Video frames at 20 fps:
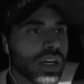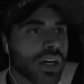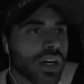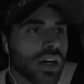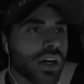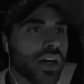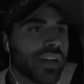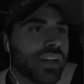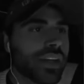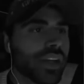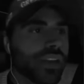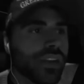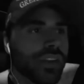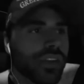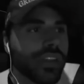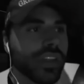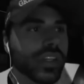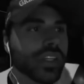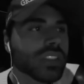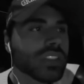Uh, another
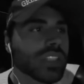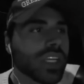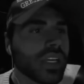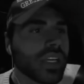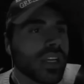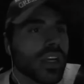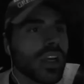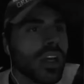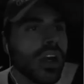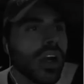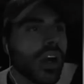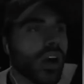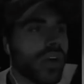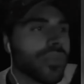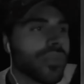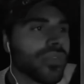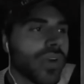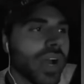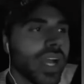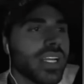thing is like
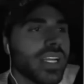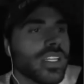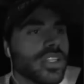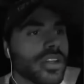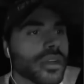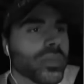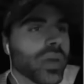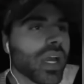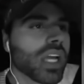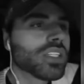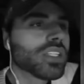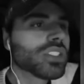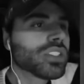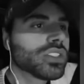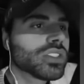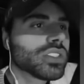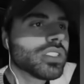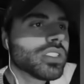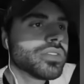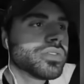finding your passion
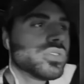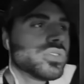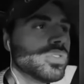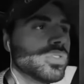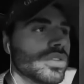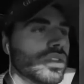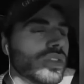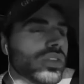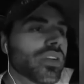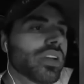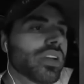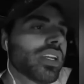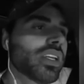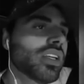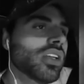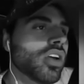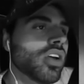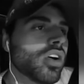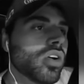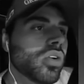and stuff. Dude, you already
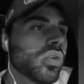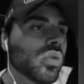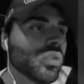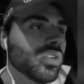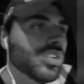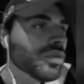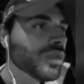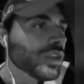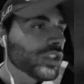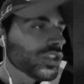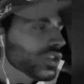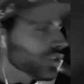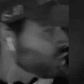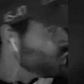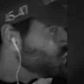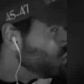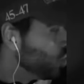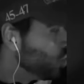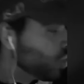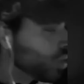know what your
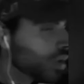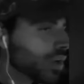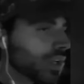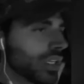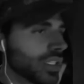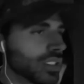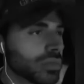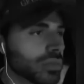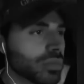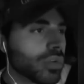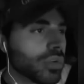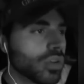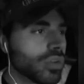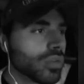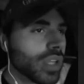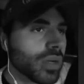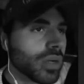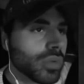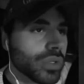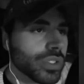core is, bro.
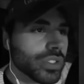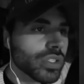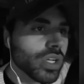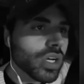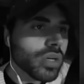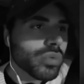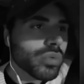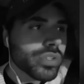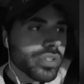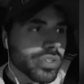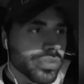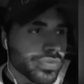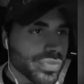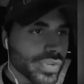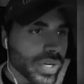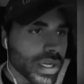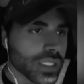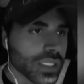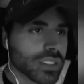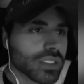Like when you're not with your
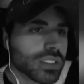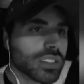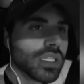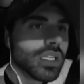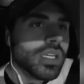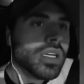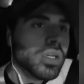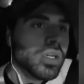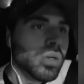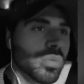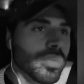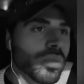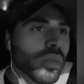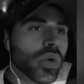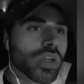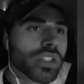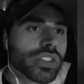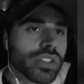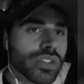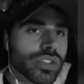friends,
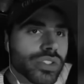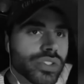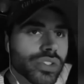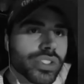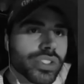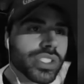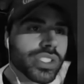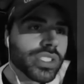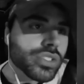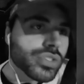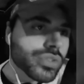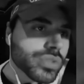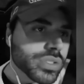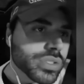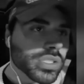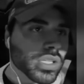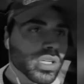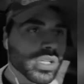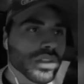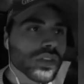what's your search history
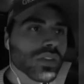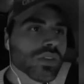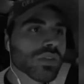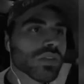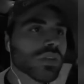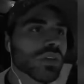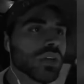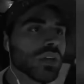tell you?